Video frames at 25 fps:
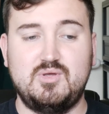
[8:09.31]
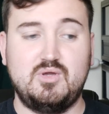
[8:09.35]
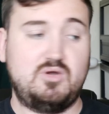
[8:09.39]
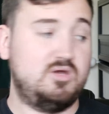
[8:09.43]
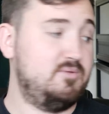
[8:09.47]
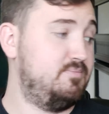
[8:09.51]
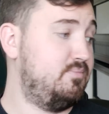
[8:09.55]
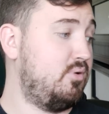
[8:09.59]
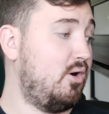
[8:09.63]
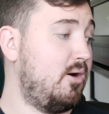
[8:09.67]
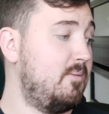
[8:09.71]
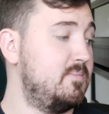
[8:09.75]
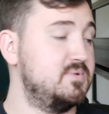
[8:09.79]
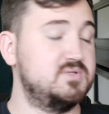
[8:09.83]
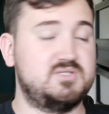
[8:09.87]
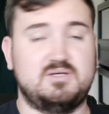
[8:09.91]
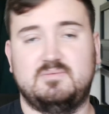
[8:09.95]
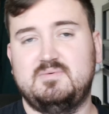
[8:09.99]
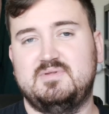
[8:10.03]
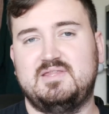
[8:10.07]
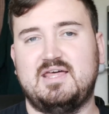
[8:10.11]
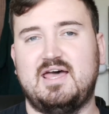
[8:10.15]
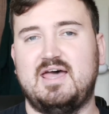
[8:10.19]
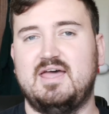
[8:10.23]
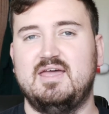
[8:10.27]
You could pop
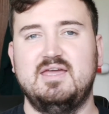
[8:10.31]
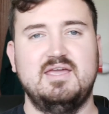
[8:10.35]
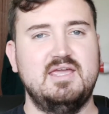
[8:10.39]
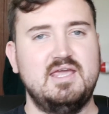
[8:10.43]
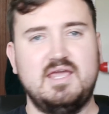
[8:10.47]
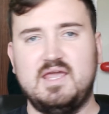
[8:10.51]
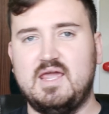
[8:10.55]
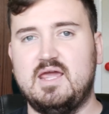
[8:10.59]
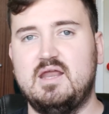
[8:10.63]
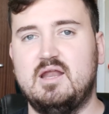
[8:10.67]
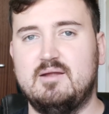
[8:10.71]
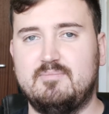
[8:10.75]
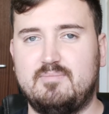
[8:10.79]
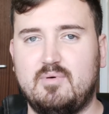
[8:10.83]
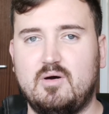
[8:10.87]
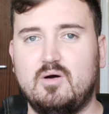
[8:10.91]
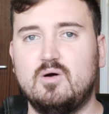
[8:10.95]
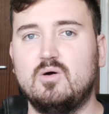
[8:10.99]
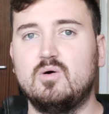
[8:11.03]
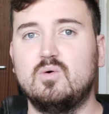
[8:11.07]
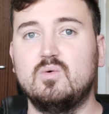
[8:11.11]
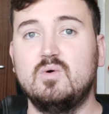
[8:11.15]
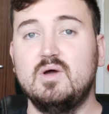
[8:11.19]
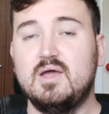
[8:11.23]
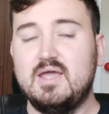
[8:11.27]
some of that in a
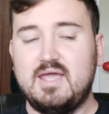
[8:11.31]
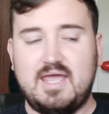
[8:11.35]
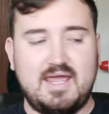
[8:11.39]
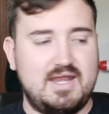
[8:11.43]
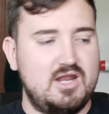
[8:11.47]
bowl